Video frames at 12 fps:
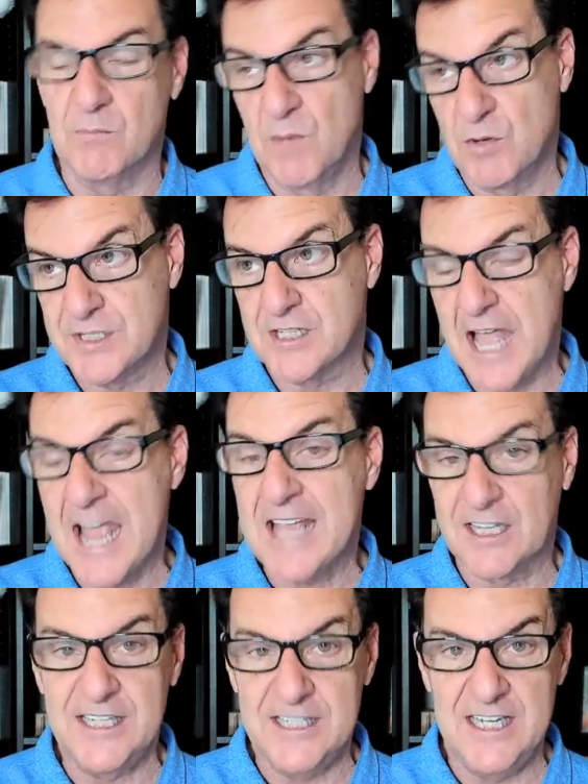most
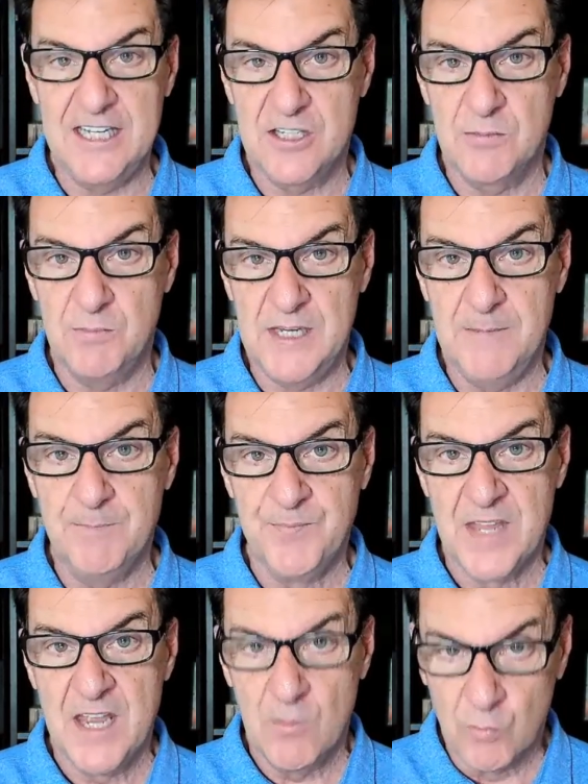likely need to be
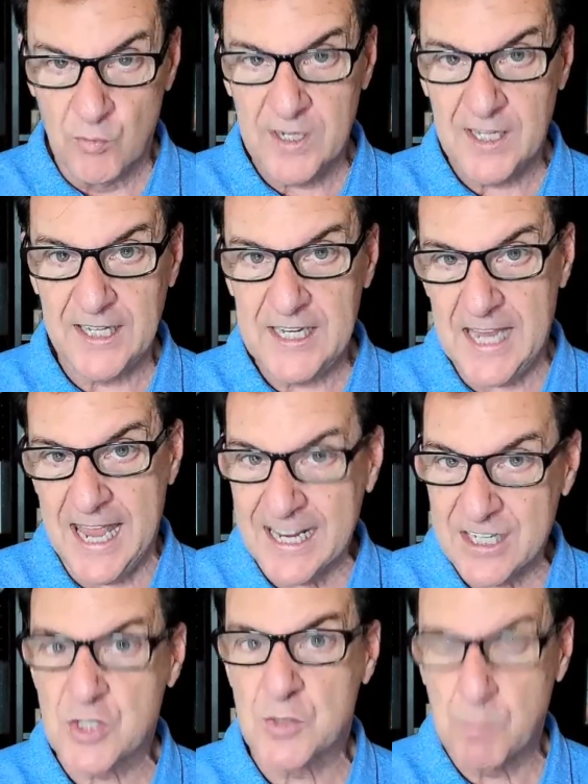really
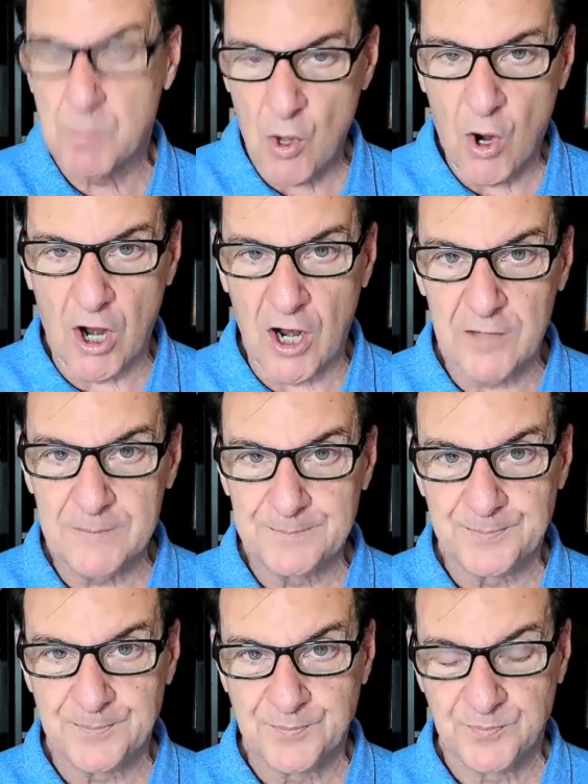explored
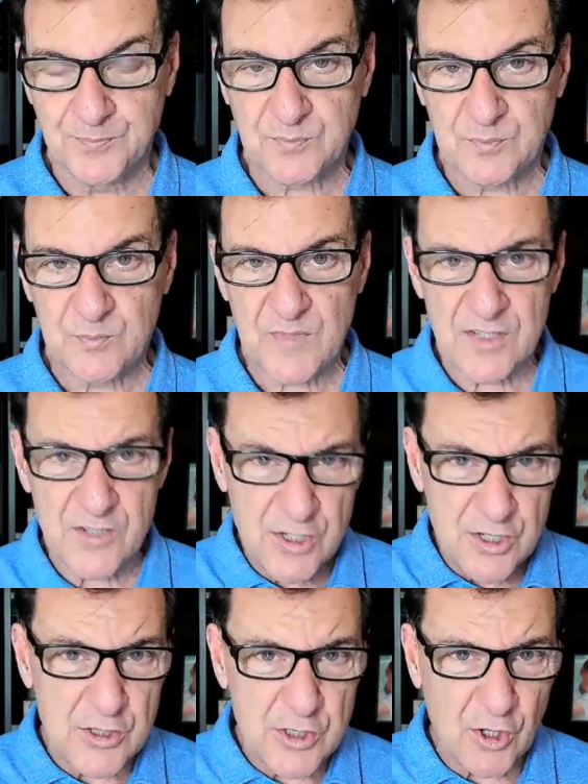to
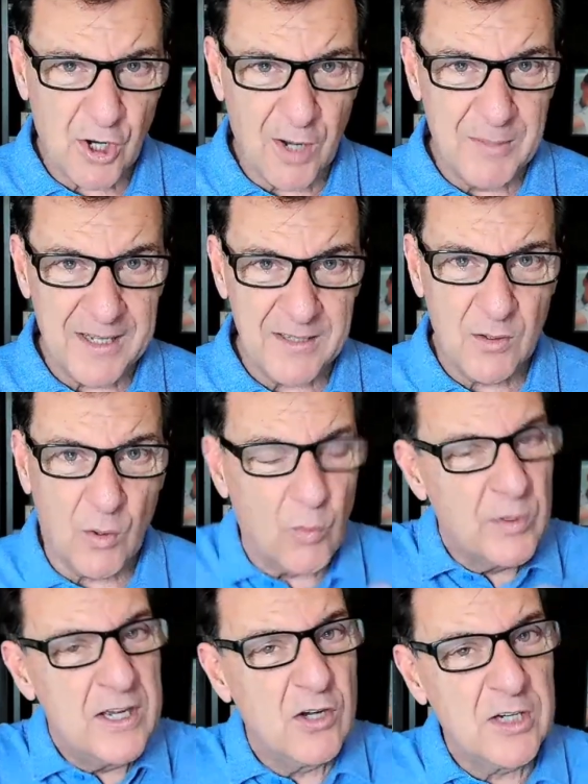determine
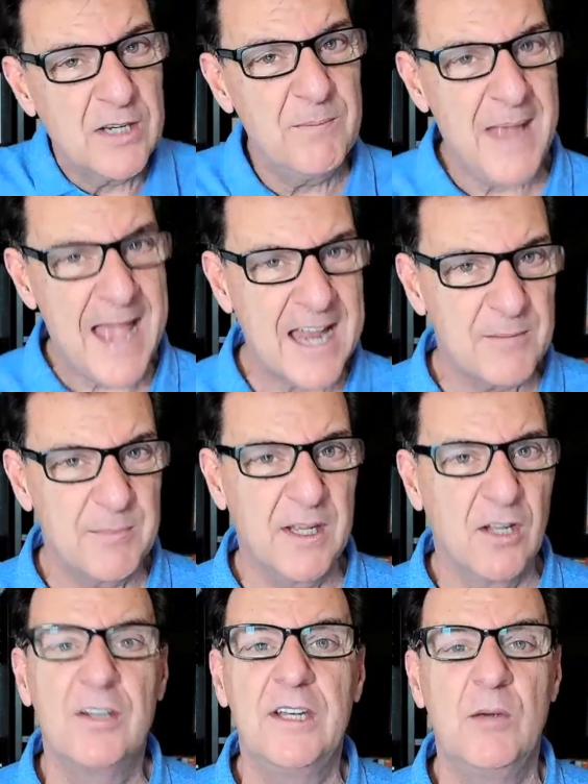real
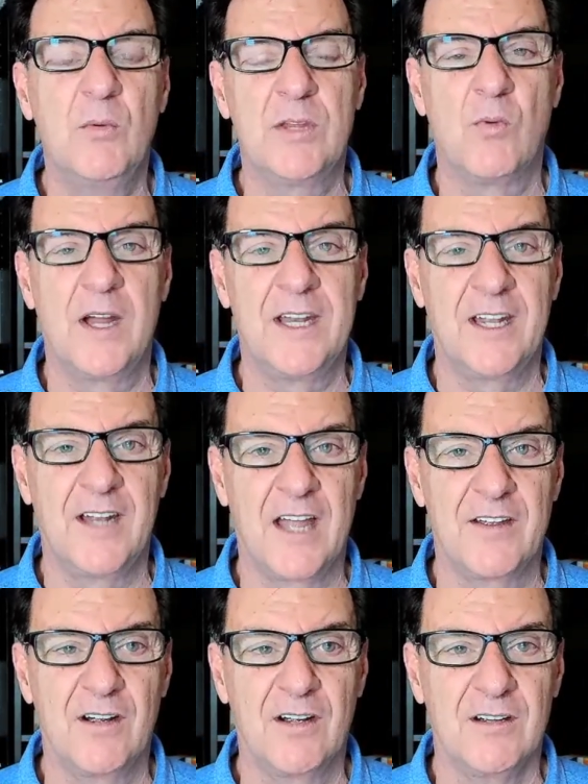compatibility with one
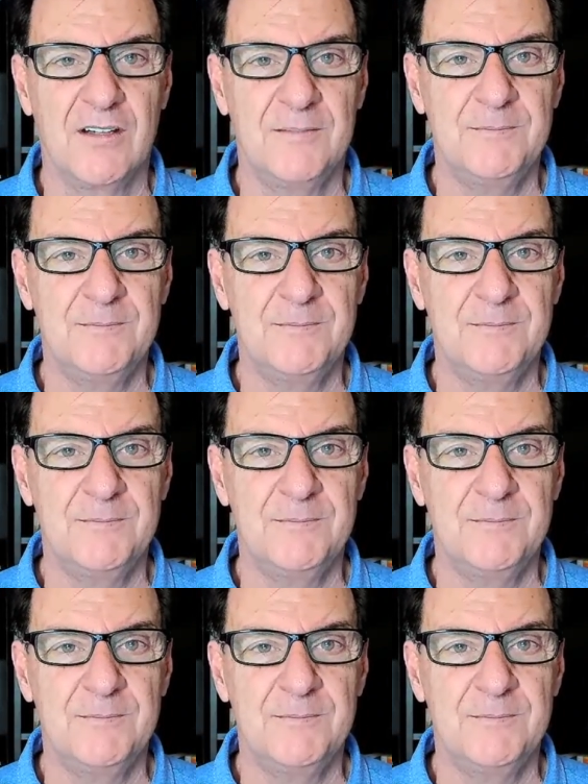another.